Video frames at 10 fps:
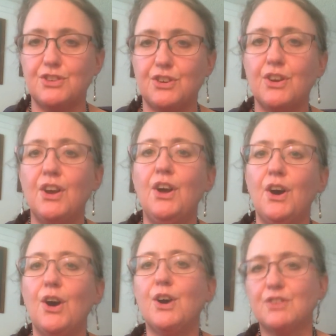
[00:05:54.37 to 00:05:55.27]
You're
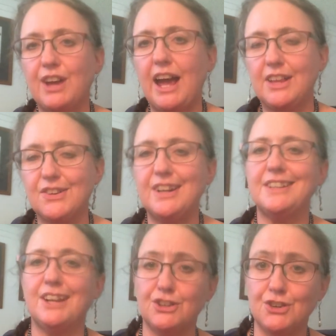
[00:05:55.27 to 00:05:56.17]
overcaloried
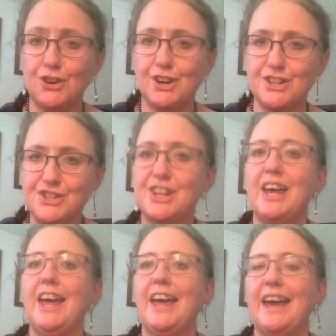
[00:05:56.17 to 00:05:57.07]
and undernourished,
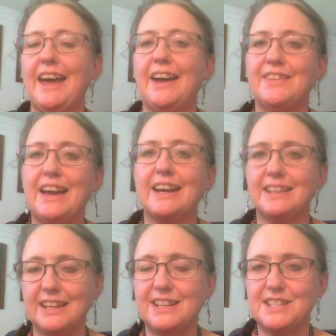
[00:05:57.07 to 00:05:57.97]
and that can
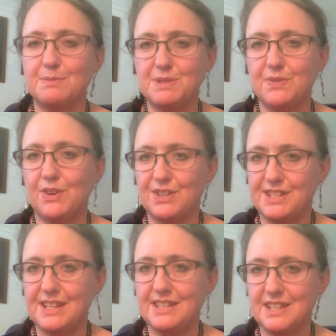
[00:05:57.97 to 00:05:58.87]
lead to some severe
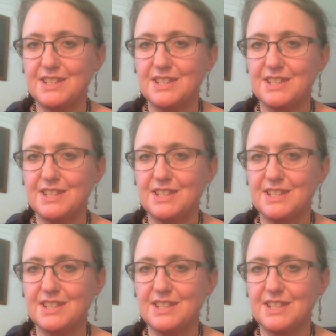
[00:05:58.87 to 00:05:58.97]
diseases.